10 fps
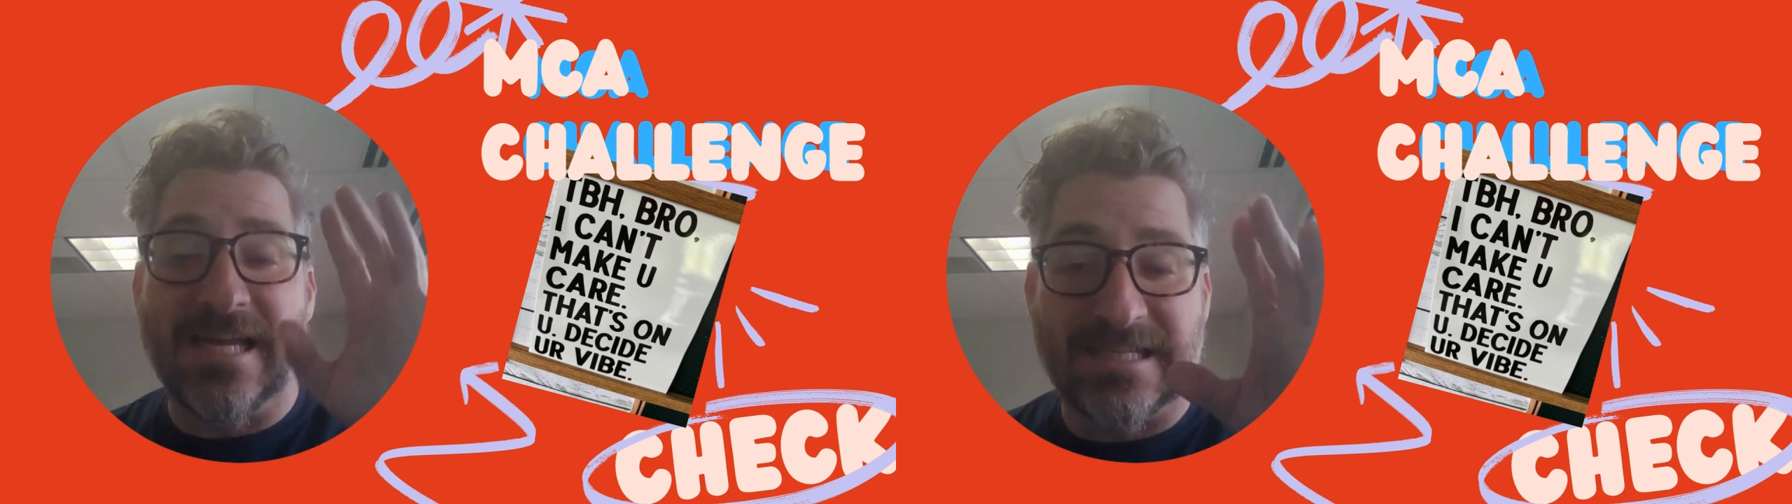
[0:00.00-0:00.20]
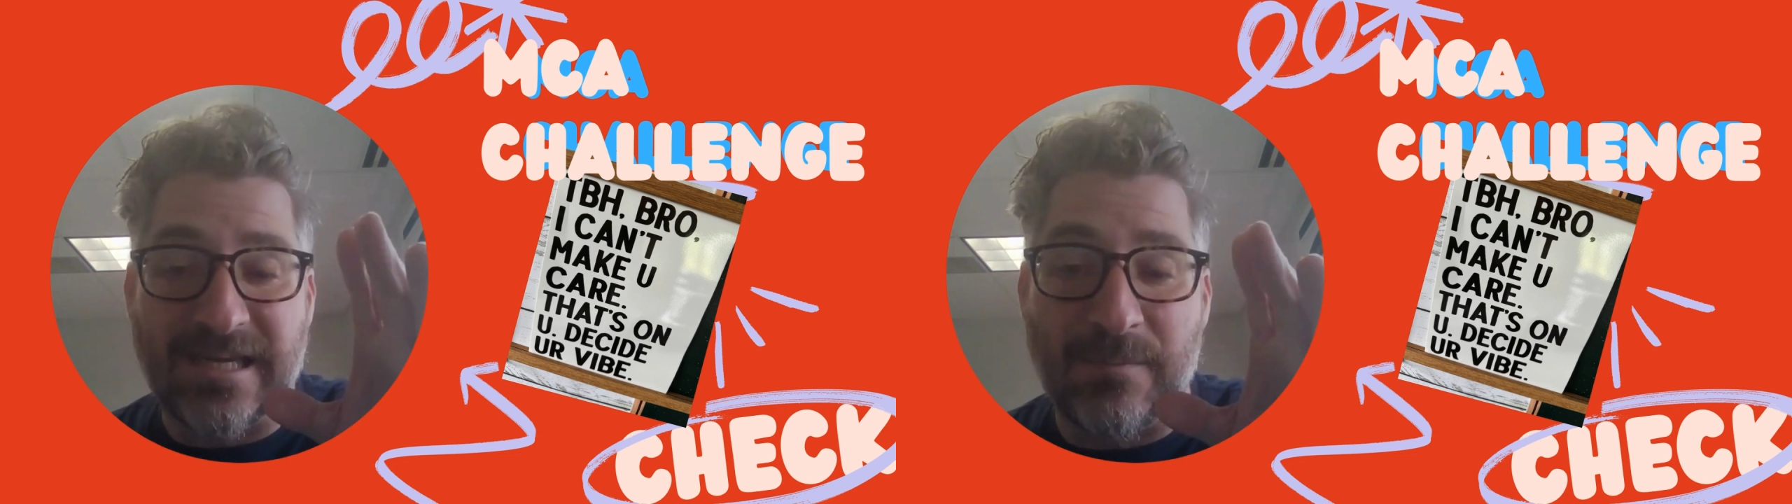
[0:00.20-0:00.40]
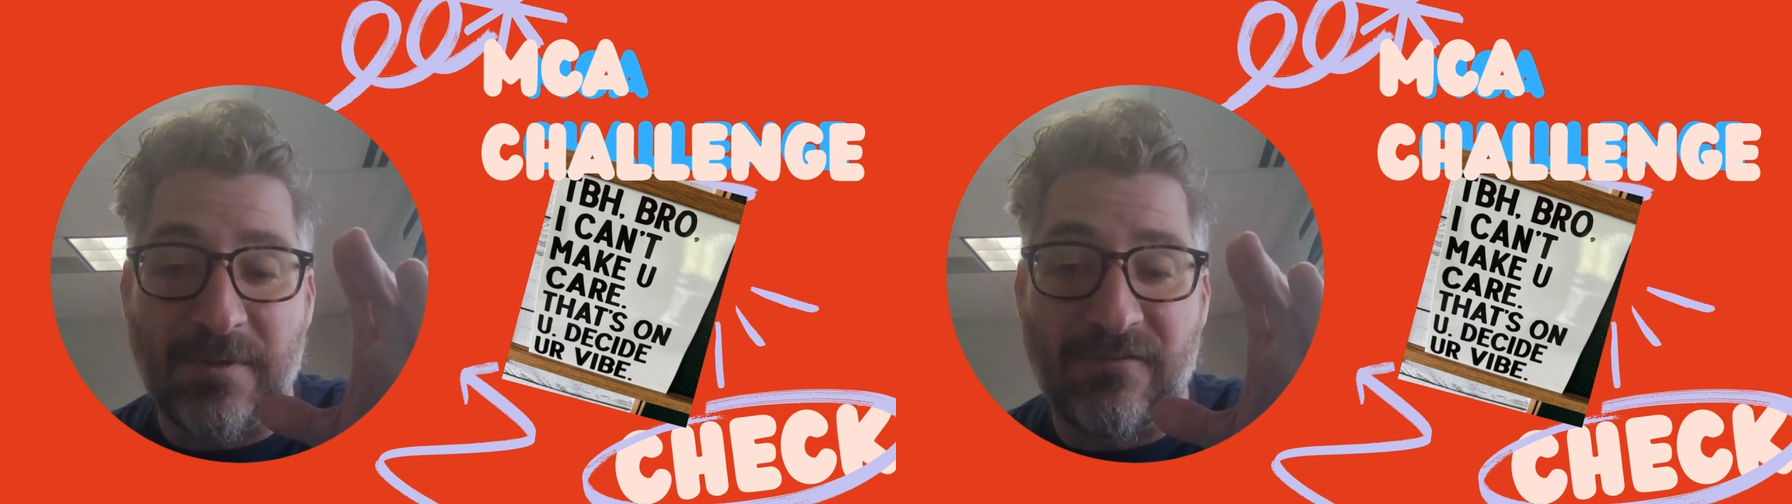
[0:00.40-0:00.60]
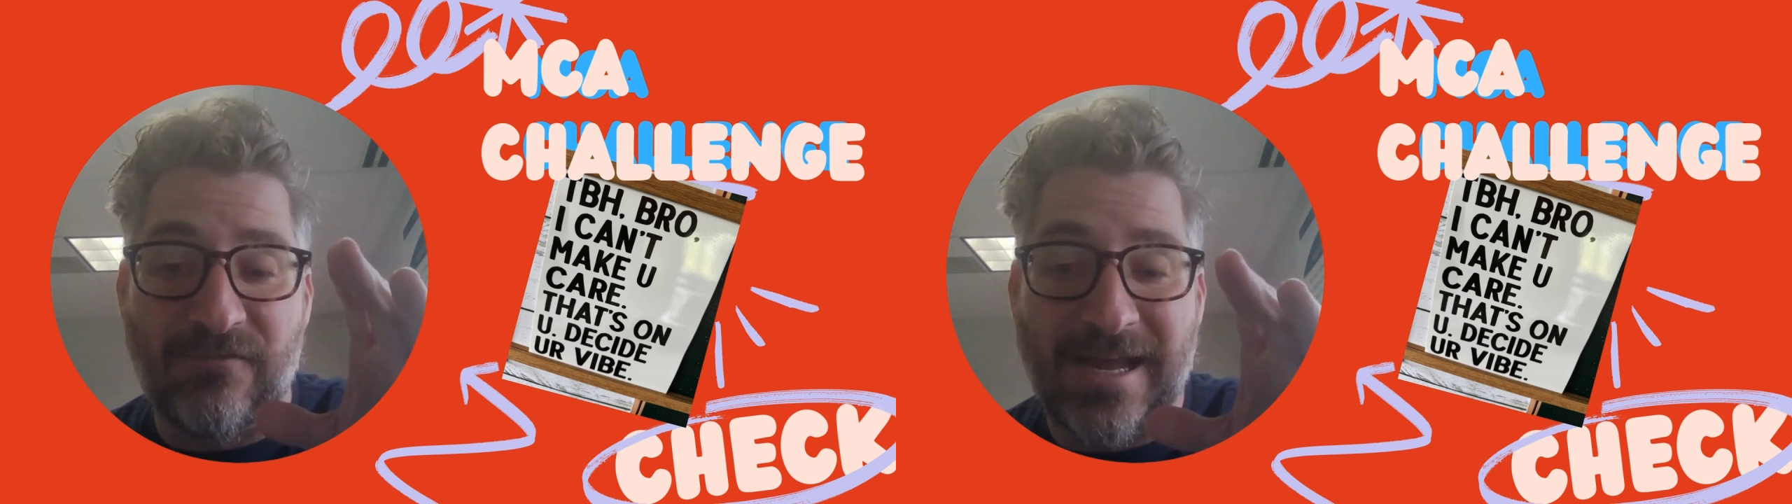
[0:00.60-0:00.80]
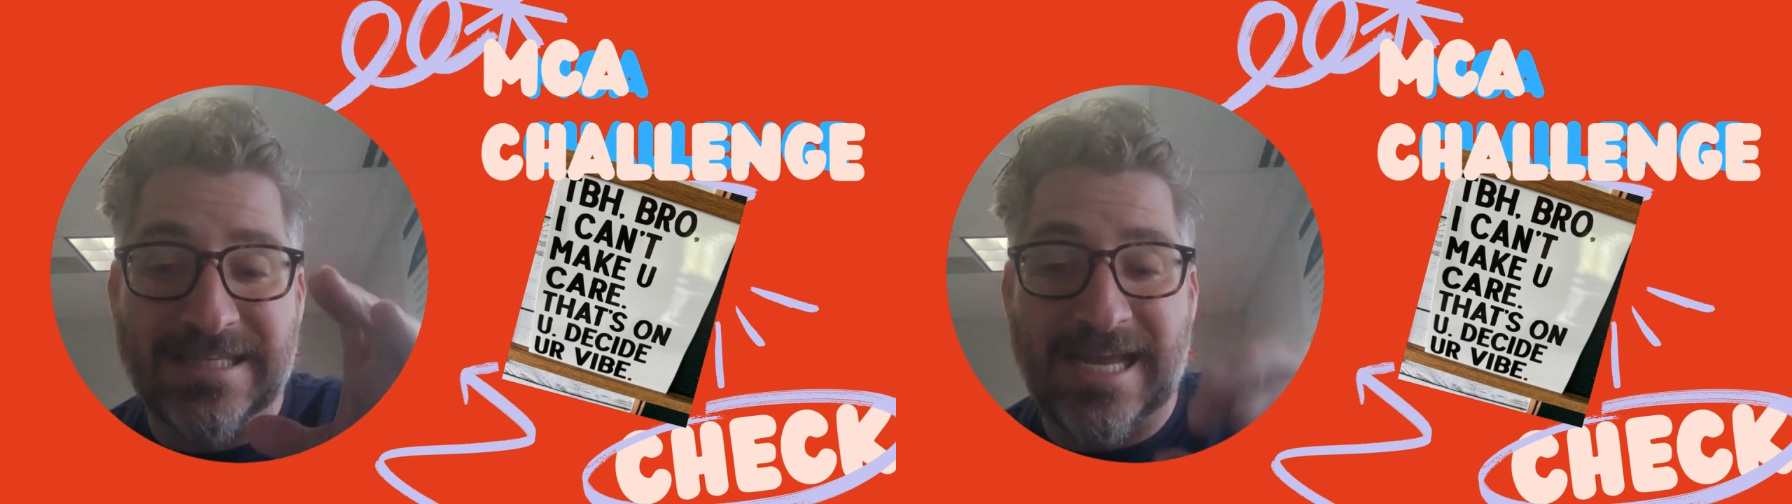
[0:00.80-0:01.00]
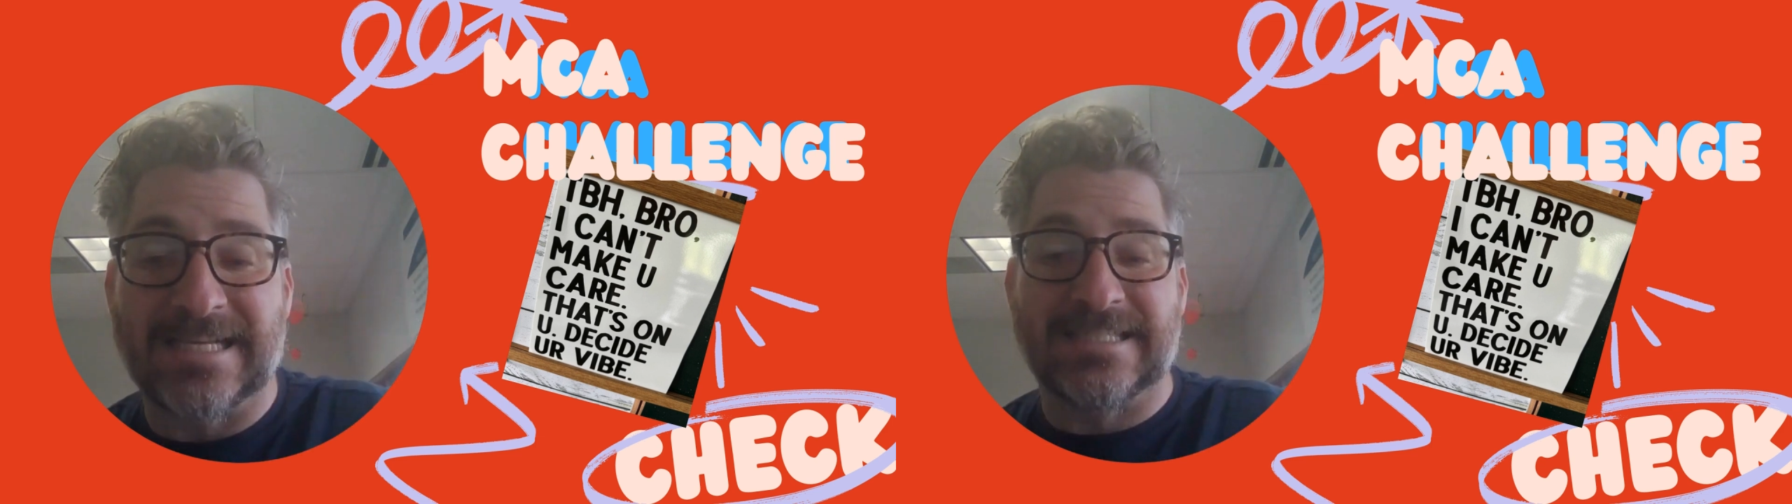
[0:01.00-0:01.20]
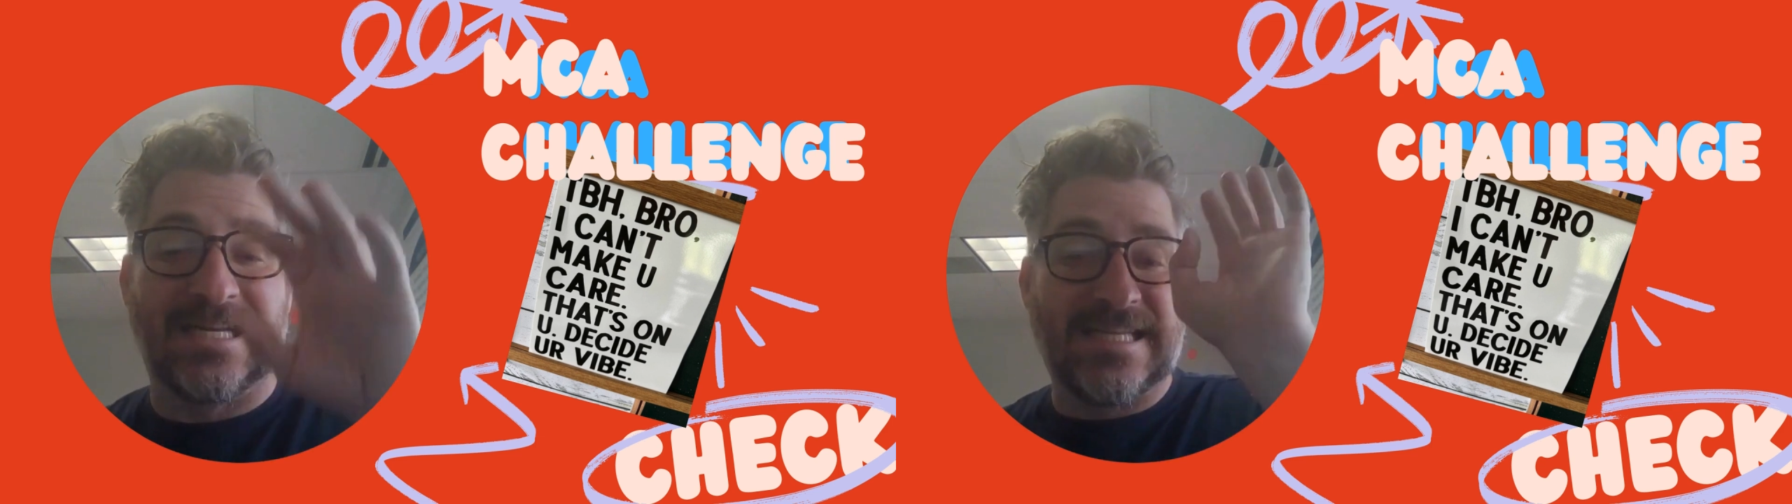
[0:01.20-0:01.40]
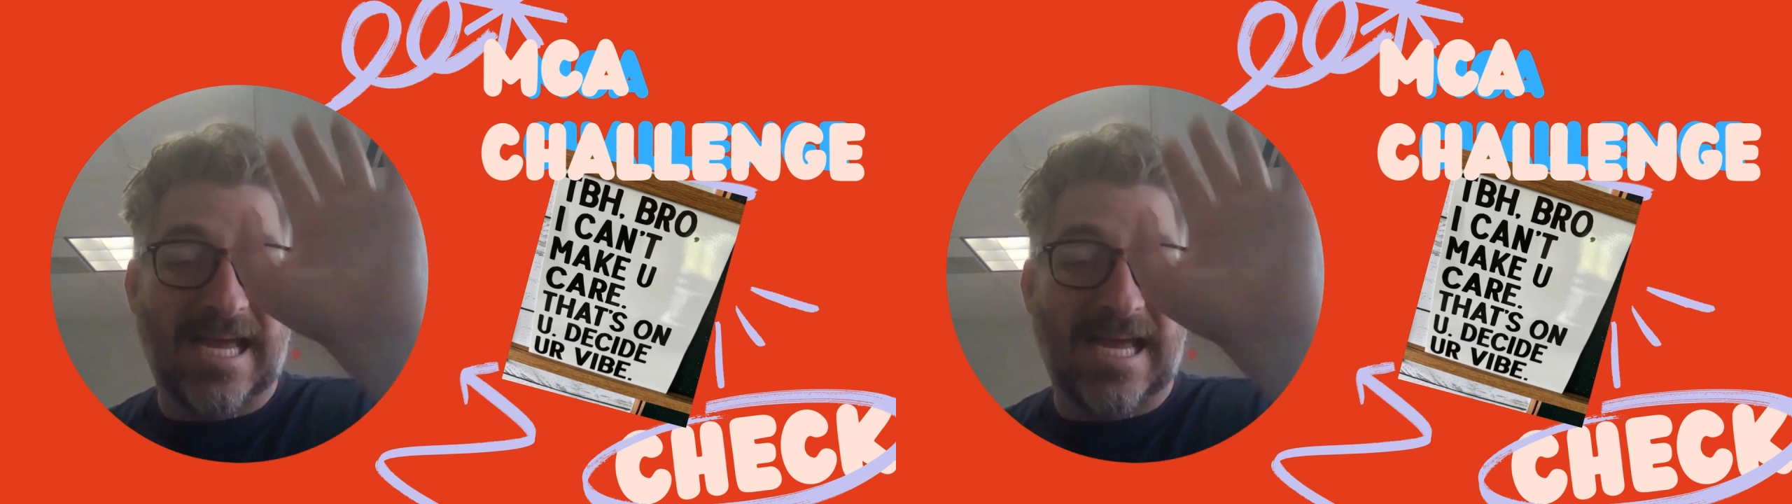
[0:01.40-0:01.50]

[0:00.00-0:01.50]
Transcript: It's going to be fantastic.